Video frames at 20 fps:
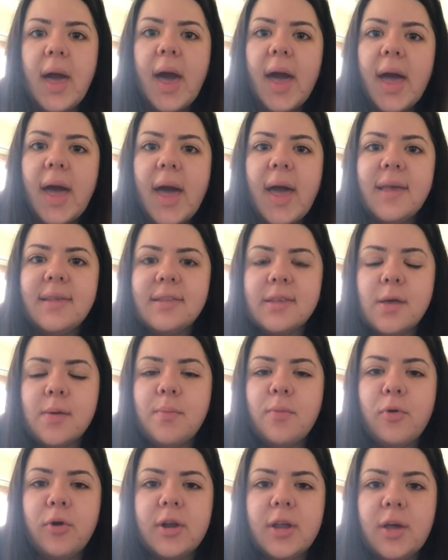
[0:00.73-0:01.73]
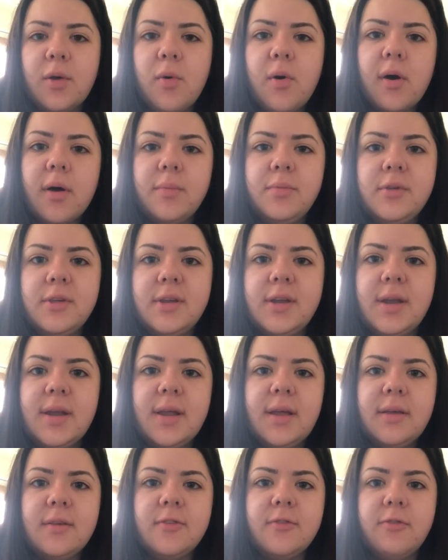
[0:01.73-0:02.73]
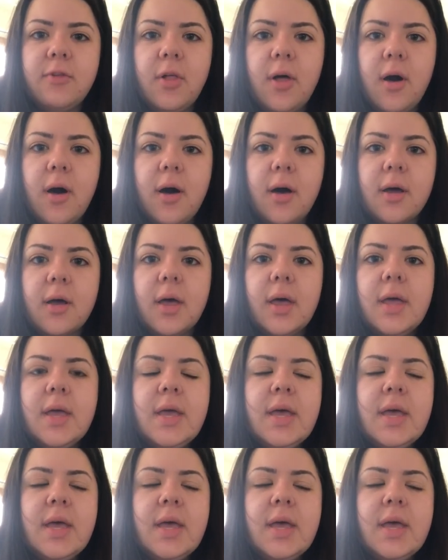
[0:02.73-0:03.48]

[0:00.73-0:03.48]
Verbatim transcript: Hi guys, good morning. Welcome to today's vlog.